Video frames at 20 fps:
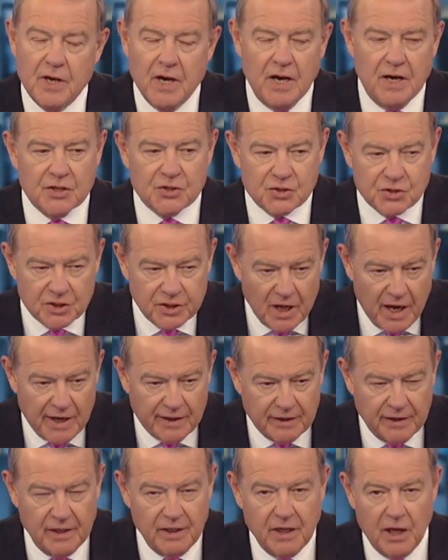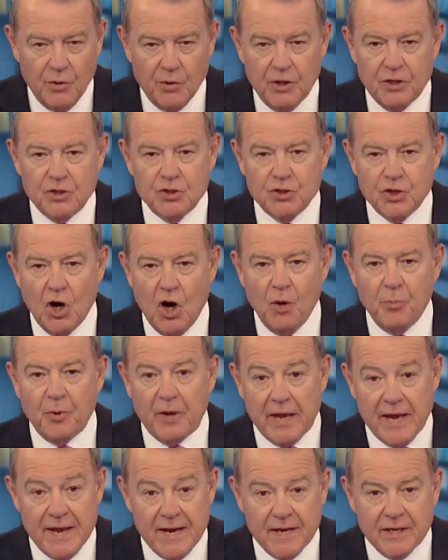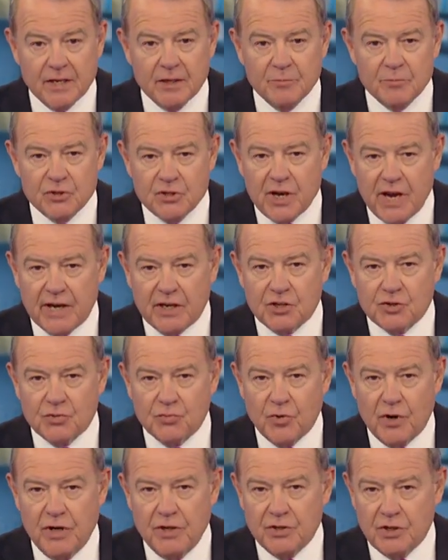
a slightly lower top income tax rate